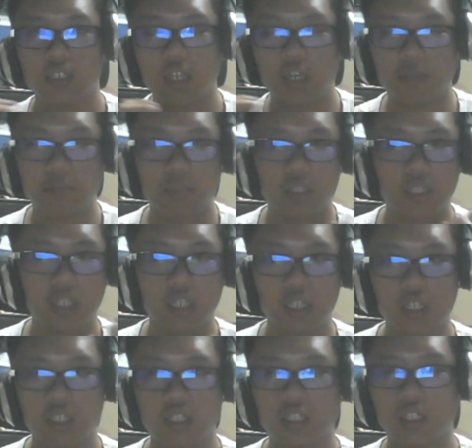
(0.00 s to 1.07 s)
coming
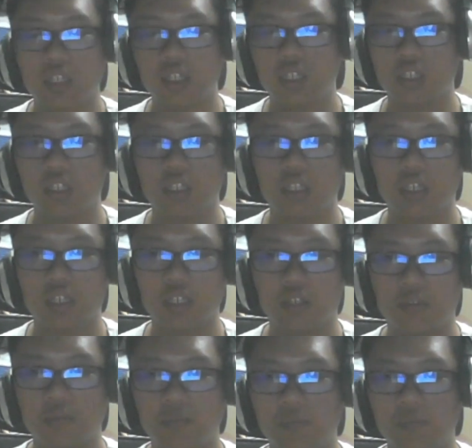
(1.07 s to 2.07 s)
in and uh,